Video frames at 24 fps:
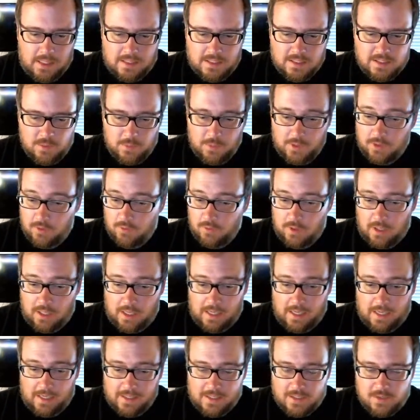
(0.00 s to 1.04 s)
See,
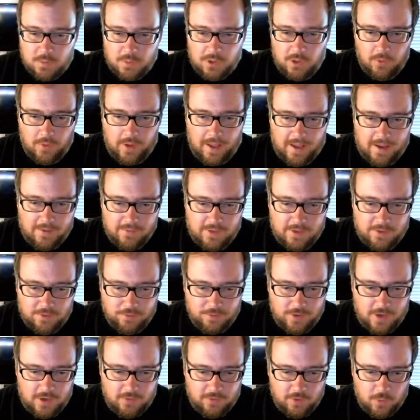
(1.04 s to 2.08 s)
I guess we don't have any
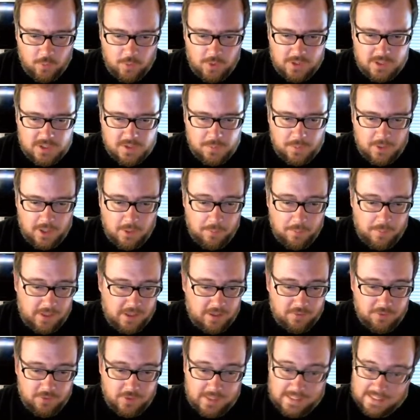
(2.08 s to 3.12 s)
favorite ones, but I'll bet
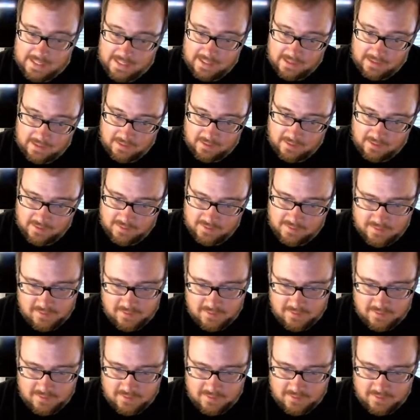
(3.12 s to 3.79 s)
if we did...